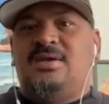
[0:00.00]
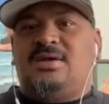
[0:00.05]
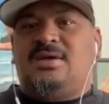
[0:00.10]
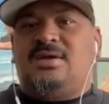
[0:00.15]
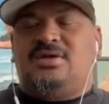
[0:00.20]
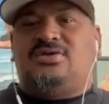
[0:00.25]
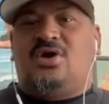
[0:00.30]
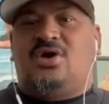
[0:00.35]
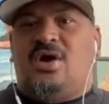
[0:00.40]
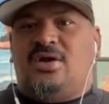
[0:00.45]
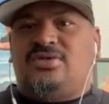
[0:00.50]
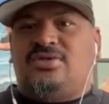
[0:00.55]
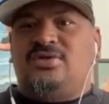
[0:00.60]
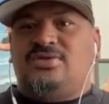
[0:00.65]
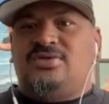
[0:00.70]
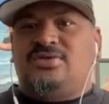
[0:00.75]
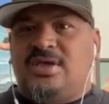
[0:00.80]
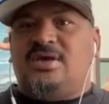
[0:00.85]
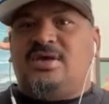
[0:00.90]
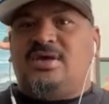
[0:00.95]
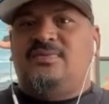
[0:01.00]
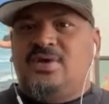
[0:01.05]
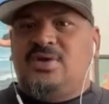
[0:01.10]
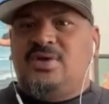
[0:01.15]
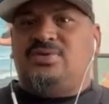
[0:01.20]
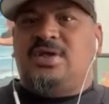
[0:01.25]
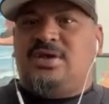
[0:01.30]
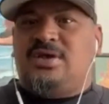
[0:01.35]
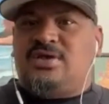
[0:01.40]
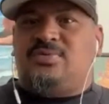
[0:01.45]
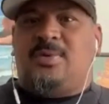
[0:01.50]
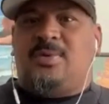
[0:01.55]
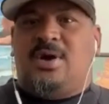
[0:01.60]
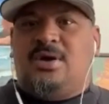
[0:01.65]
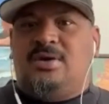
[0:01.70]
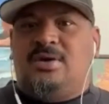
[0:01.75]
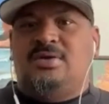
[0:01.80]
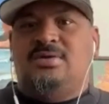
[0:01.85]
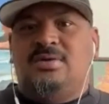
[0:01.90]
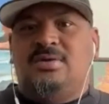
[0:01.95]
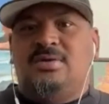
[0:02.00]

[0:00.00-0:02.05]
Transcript: Because it's hard to think of new things, bro.